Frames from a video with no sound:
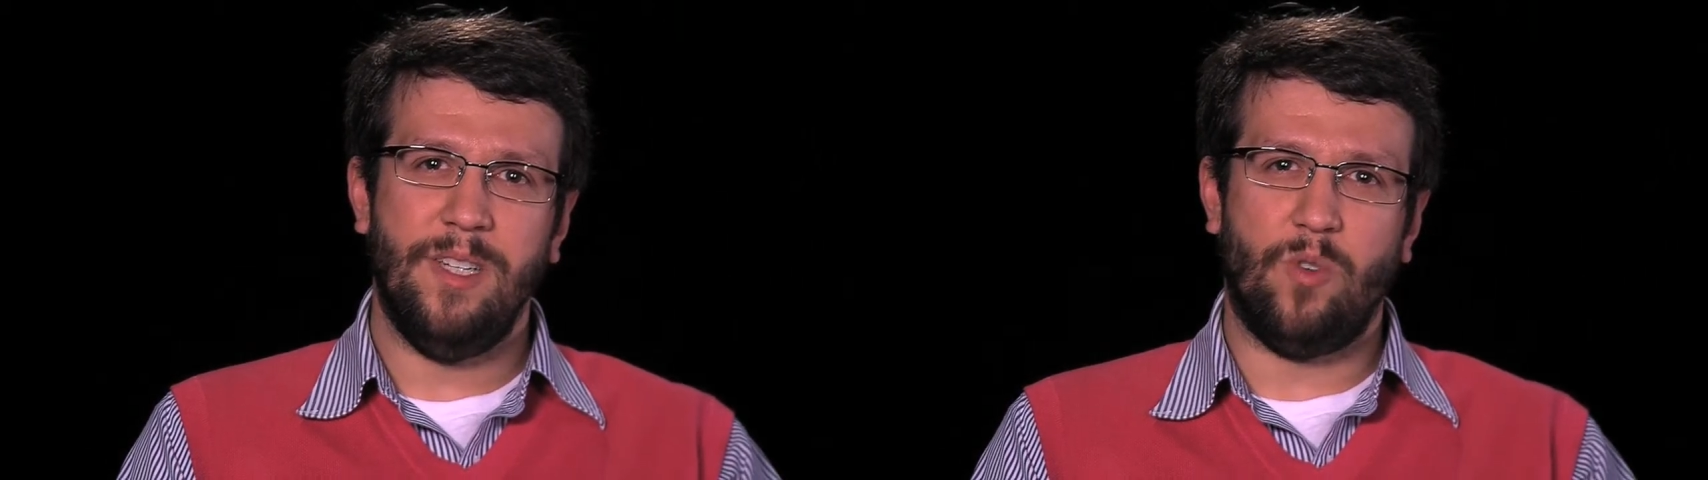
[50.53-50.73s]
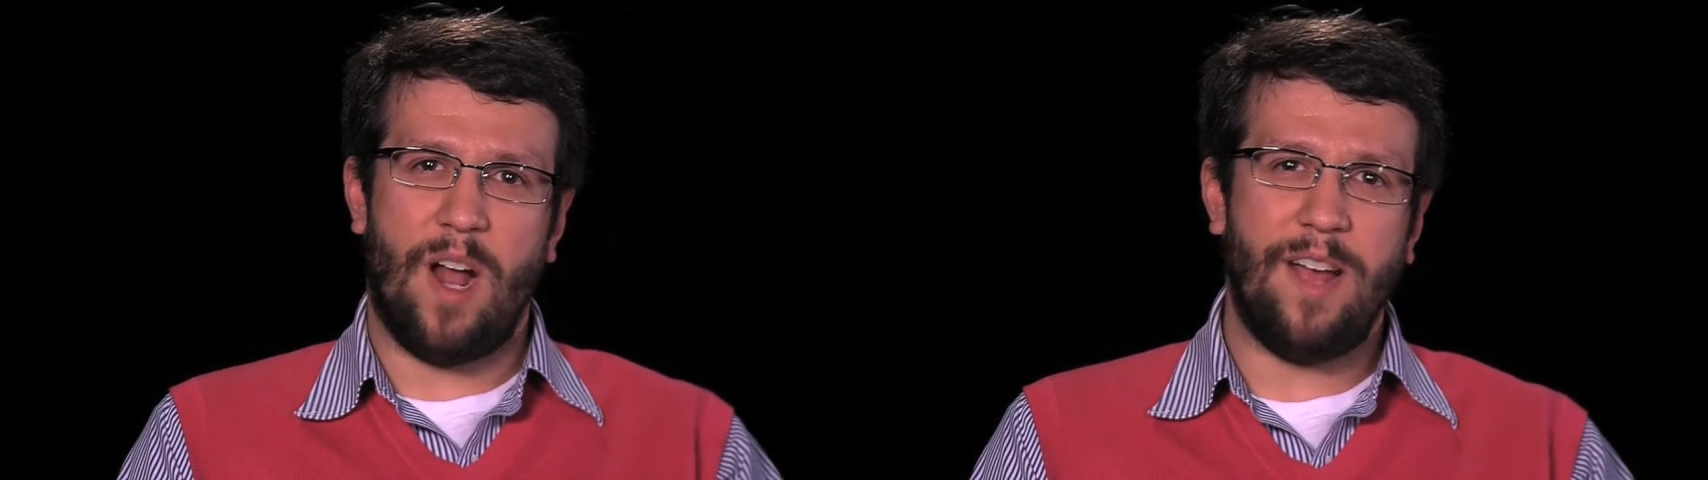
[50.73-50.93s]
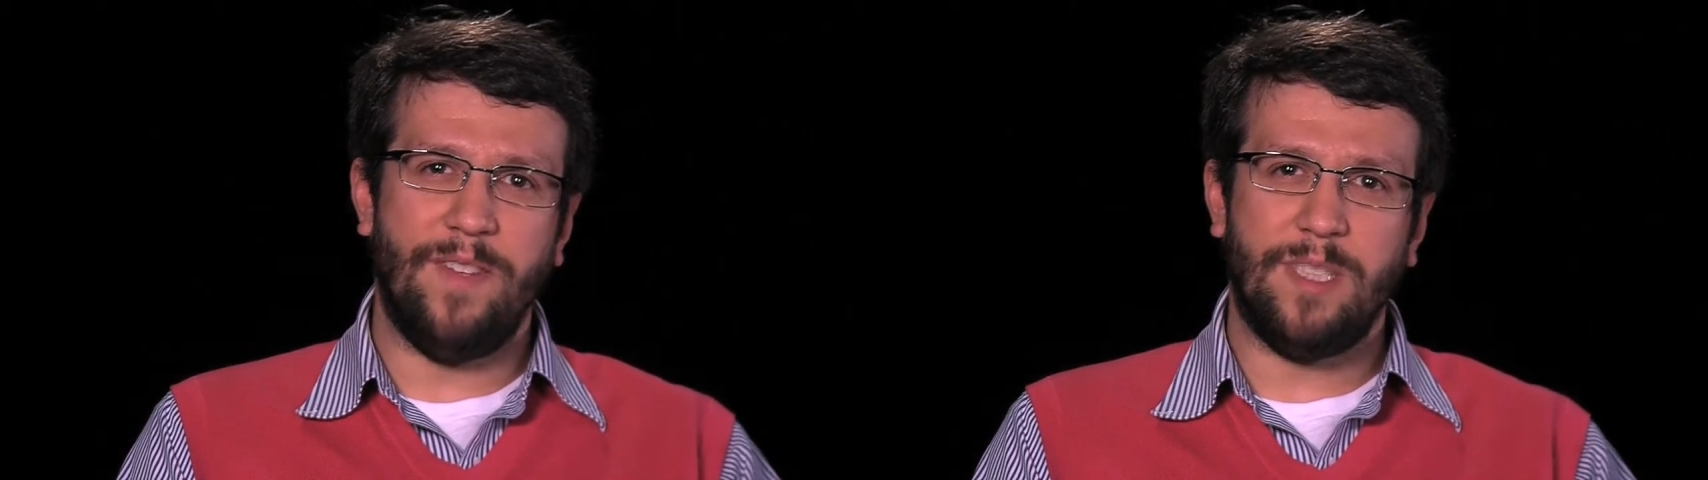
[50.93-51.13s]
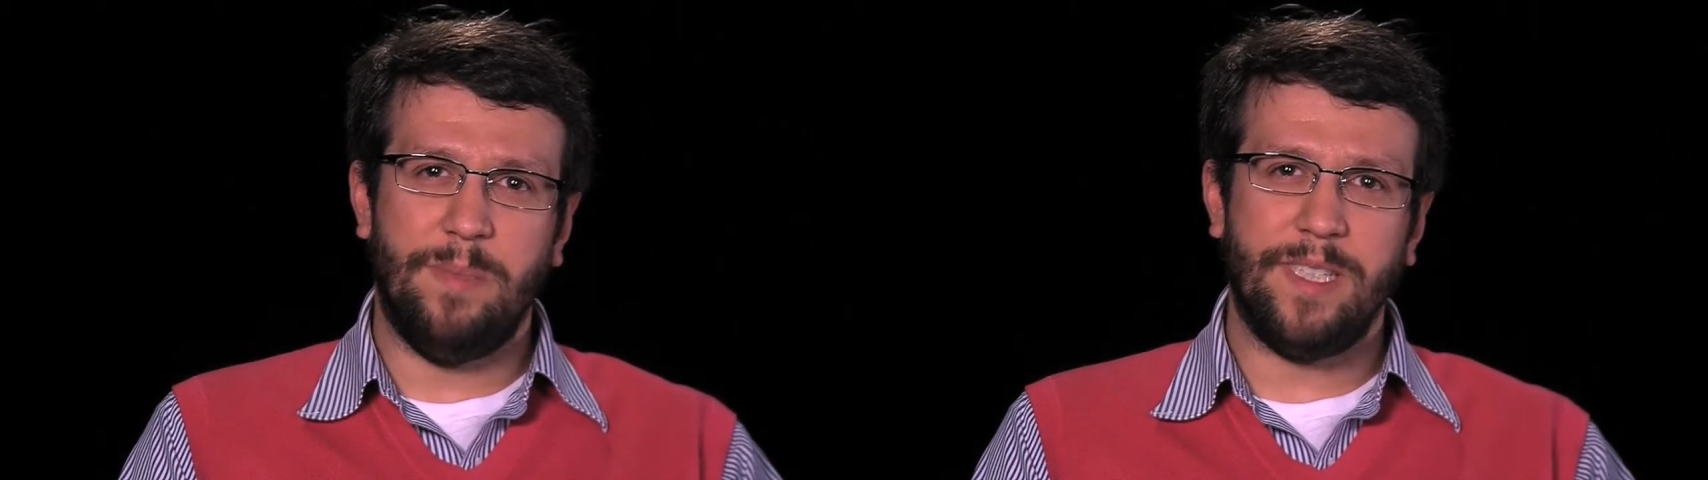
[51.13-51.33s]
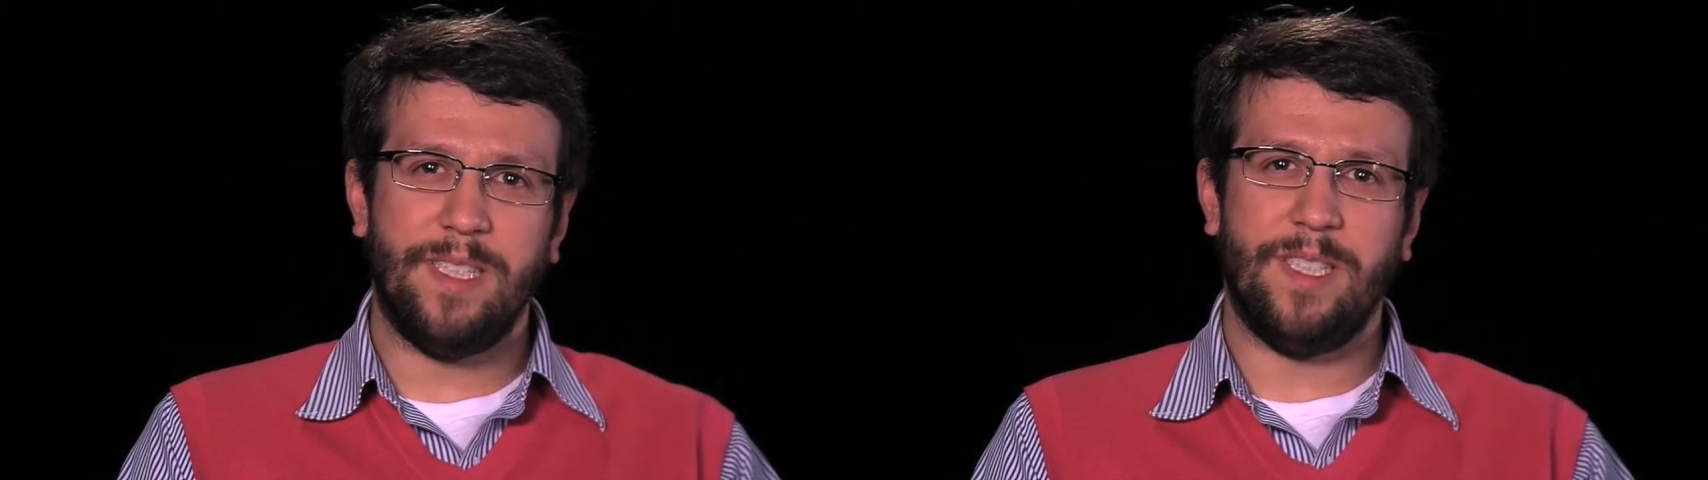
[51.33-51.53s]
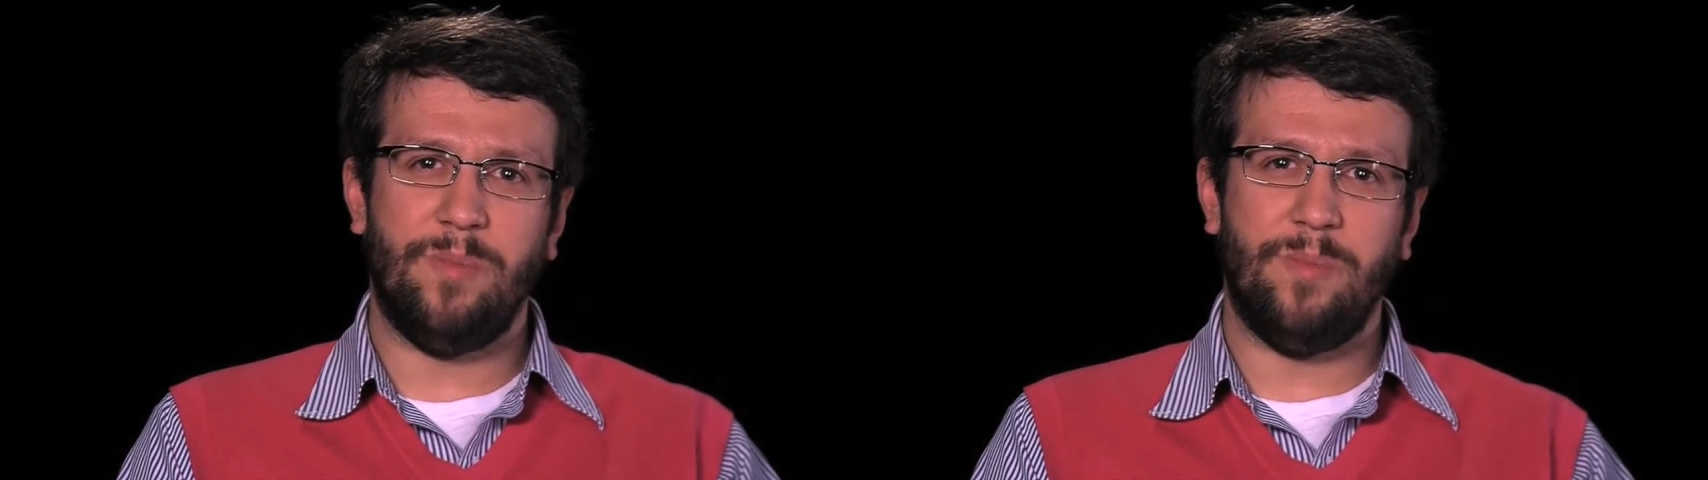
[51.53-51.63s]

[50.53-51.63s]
drive its business